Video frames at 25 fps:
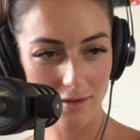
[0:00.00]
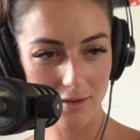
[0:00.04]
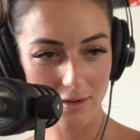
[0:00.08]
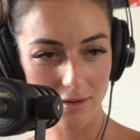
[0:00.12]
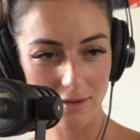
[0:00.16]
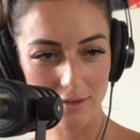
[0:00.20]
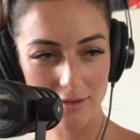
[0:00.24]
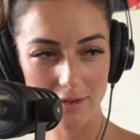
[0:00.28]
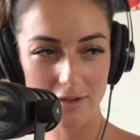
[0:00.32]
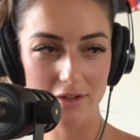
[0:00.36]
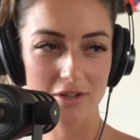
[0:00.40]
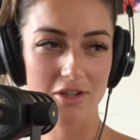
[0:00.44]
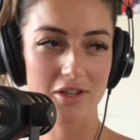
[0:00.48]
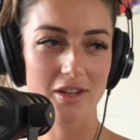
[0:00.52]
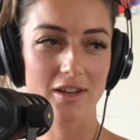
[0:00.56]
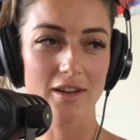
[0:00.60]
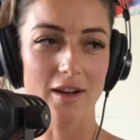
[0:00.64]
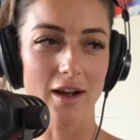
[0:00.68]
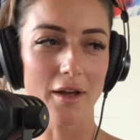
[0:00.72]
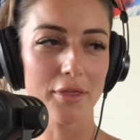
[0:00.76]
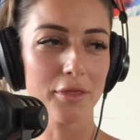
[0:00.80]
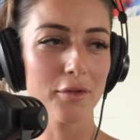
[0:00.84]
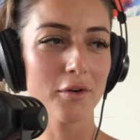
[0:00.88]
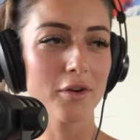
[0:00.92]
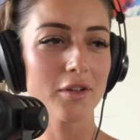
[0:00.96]
Oh, no shit. I
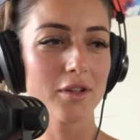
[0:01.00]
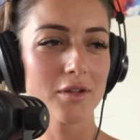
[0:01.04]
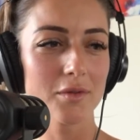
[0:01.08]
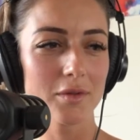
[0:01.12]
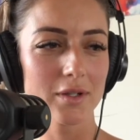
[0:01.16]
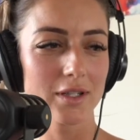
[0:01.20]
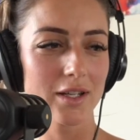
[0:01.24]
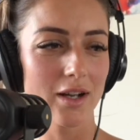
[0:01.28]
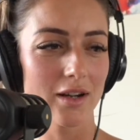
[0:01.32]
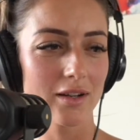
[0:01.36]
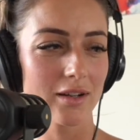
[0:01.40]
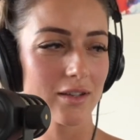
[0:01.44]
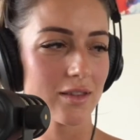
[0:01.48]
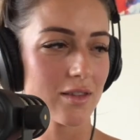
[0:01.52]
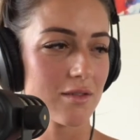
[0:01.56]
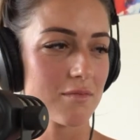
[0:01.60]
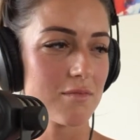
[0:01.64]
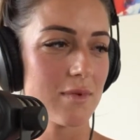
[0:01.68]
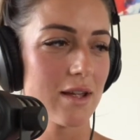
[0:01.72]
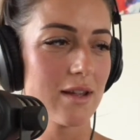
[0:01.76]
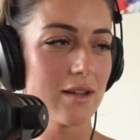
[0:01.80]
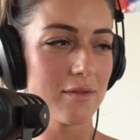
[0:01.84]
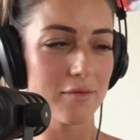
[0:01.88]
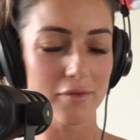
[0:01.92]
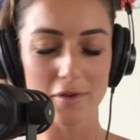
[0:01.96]
thought you were younger than
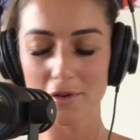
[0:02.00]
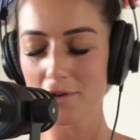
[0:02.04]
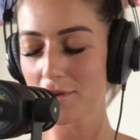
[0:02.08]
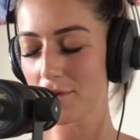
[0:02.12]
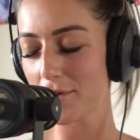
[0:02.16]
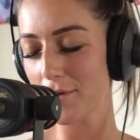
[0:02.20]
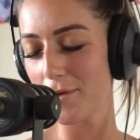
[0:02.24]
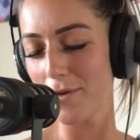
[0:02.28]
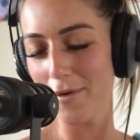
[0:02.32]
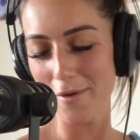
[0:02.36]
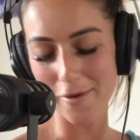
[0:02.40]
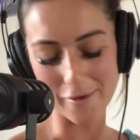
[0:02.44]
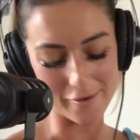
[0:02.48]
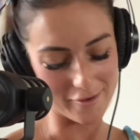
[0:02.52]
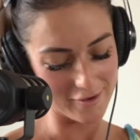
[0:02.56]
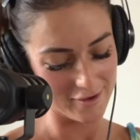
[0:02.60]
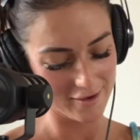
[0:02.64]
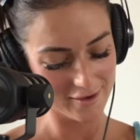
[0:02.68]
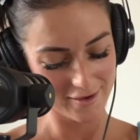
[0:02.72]
me for sure.